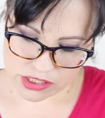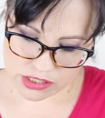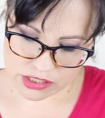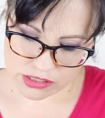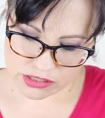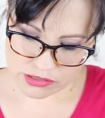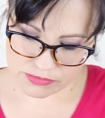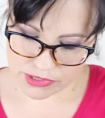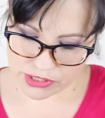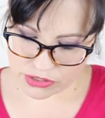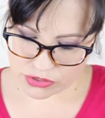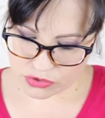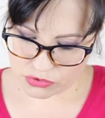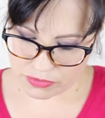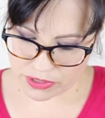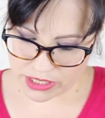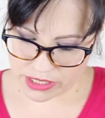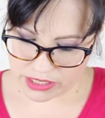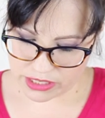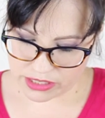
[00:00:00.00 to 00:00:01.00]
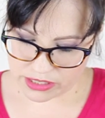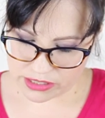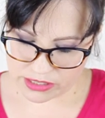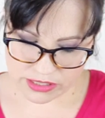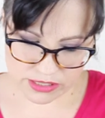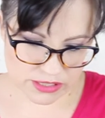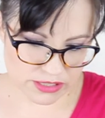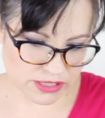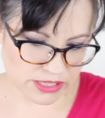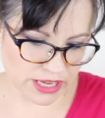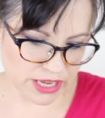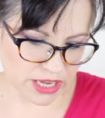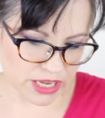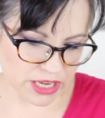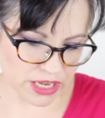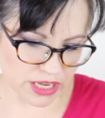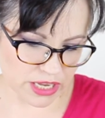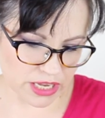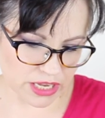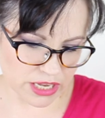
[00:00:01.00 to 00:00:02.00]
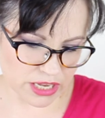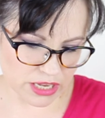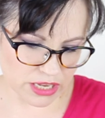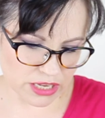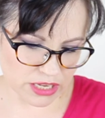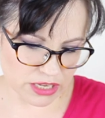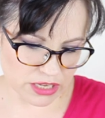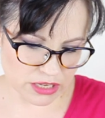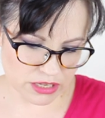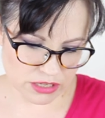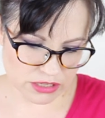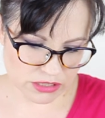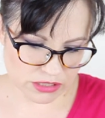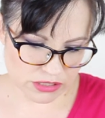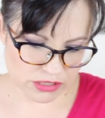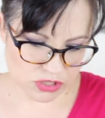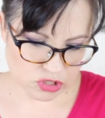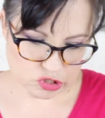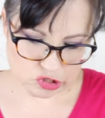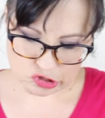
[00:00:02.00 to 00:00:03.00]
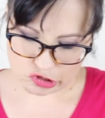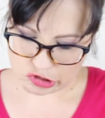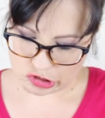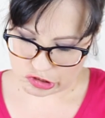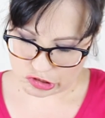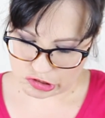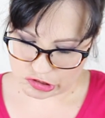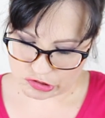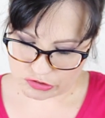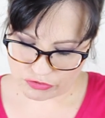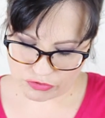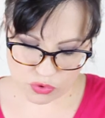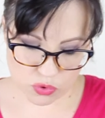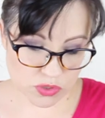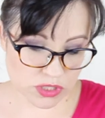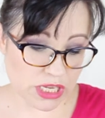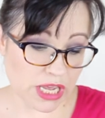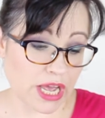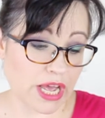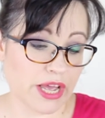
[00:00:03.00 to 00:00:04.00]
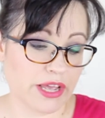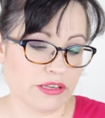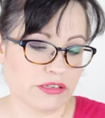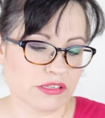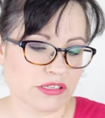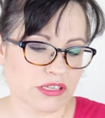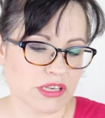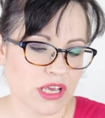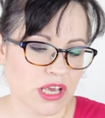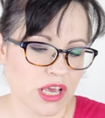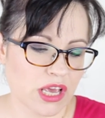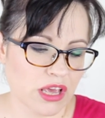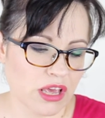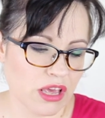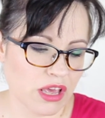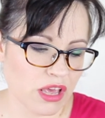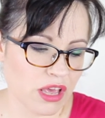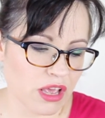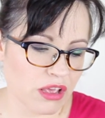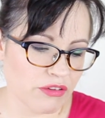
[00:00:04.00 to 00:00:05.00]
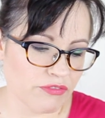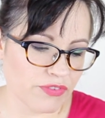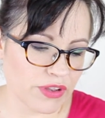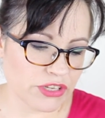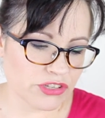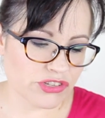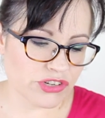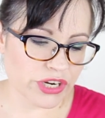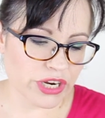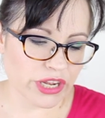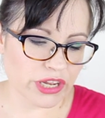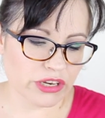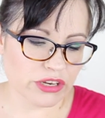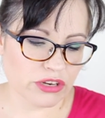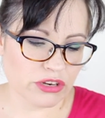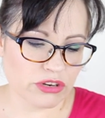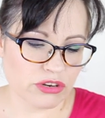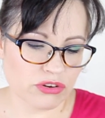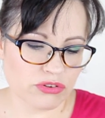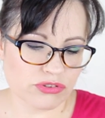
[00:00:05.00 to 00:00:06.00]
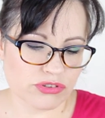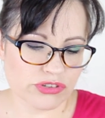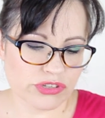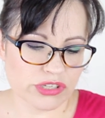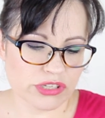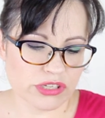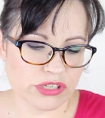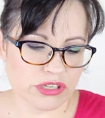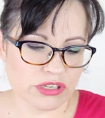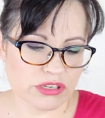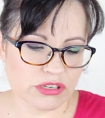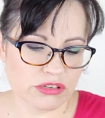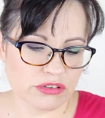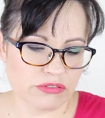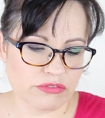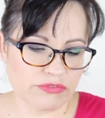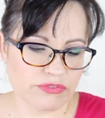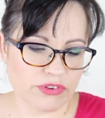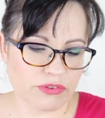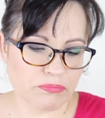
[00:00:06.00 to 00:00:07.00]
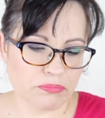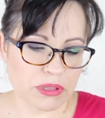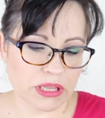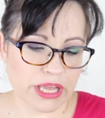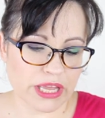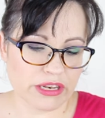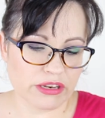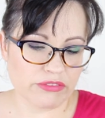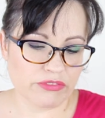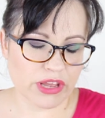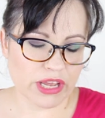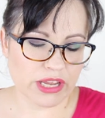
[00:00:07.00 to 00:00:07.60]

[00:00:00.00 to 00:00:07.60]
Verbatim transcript: I'm assuming it is a full size, featuring a nutritive blend of